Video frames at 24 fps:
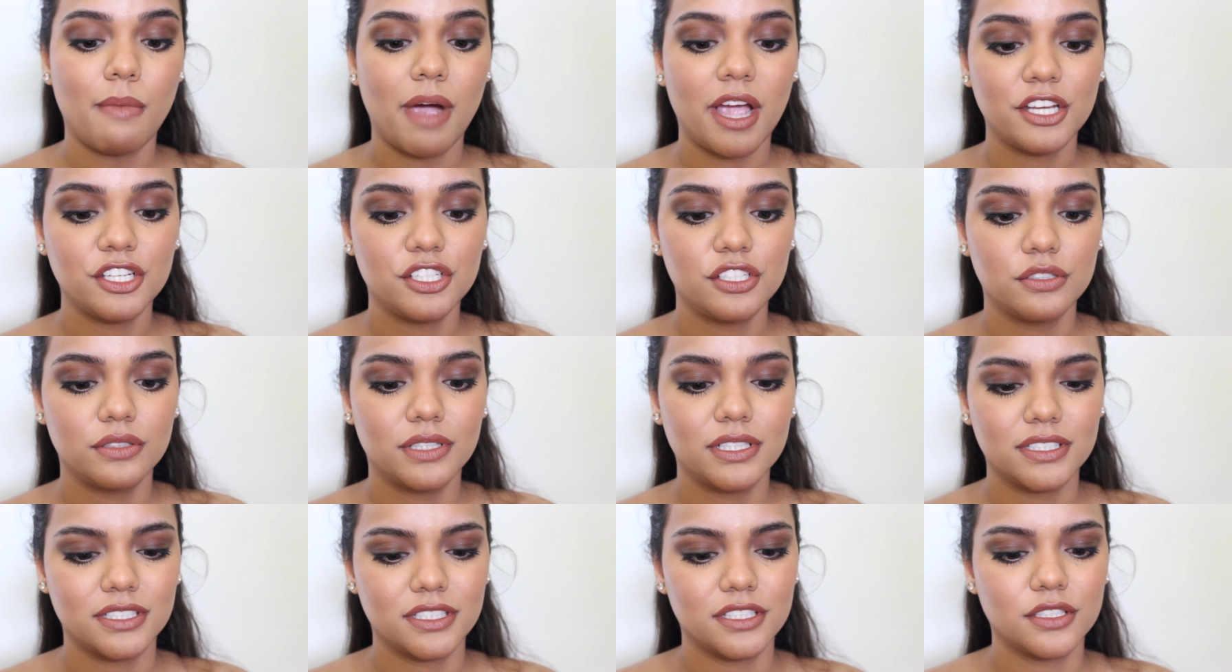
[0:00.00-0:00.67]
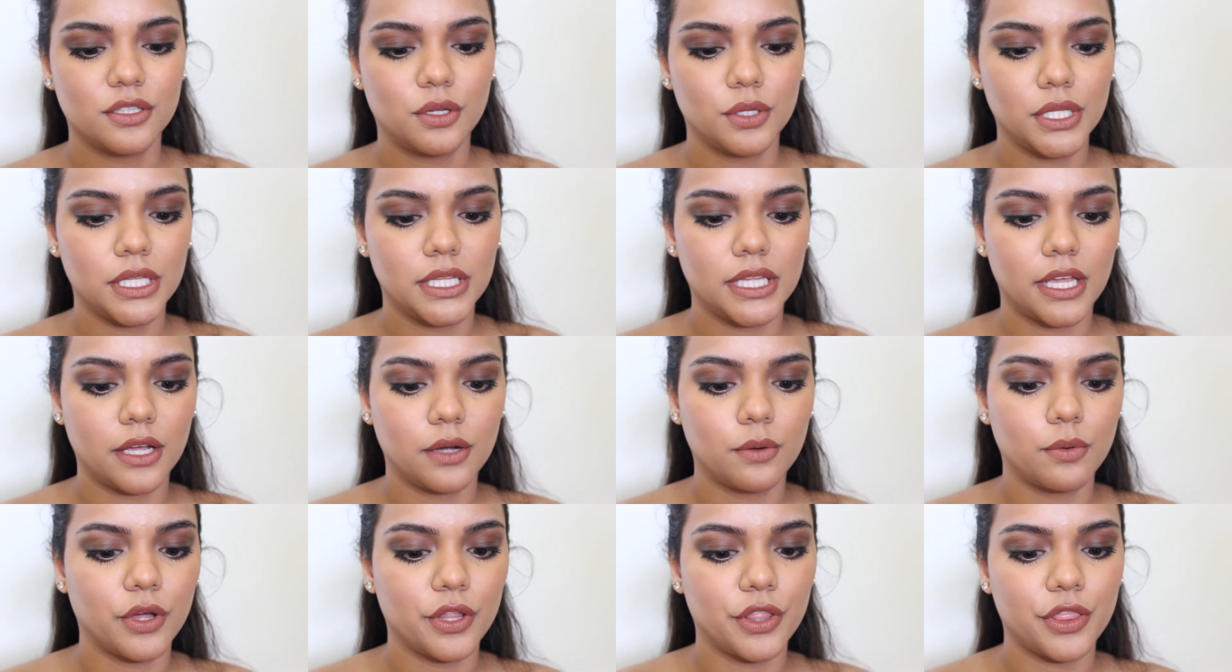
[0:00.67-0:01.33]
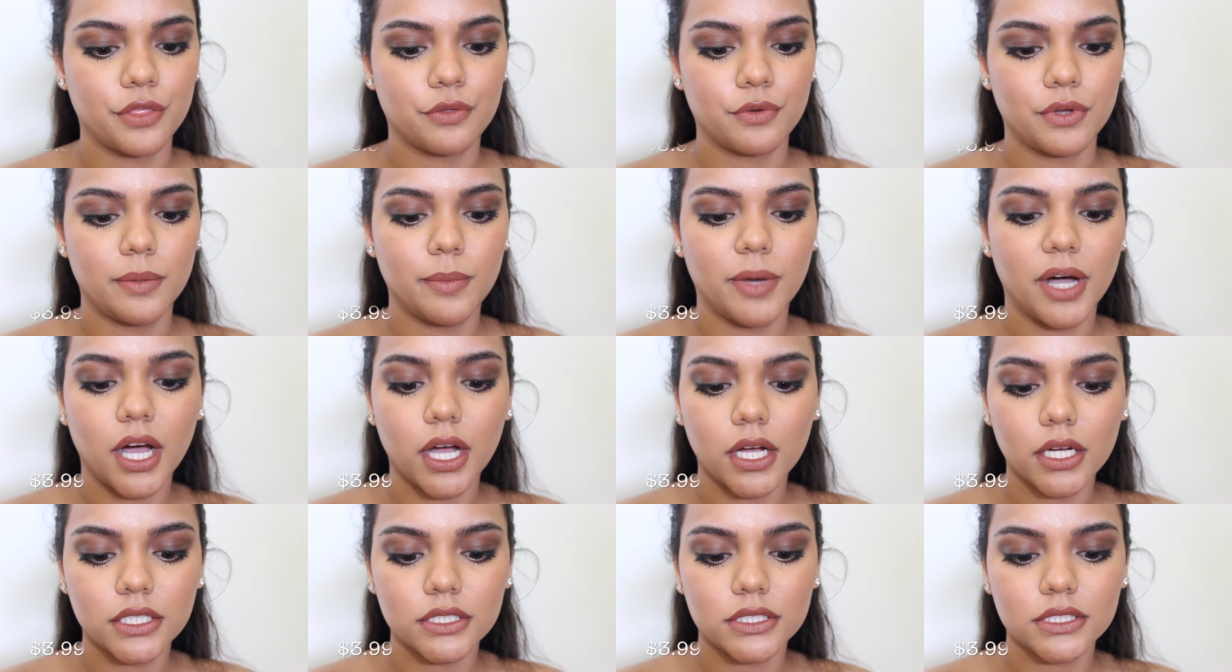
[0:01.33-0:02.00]
mind you, this is only like, what,
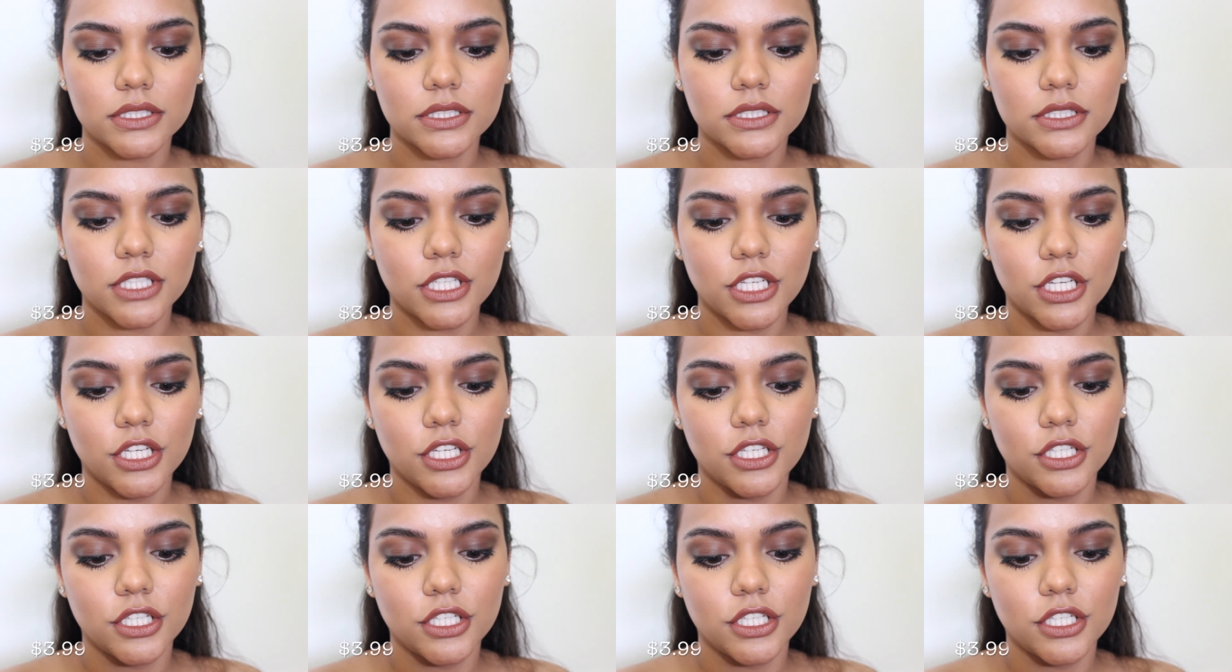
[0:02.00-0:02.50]
$3?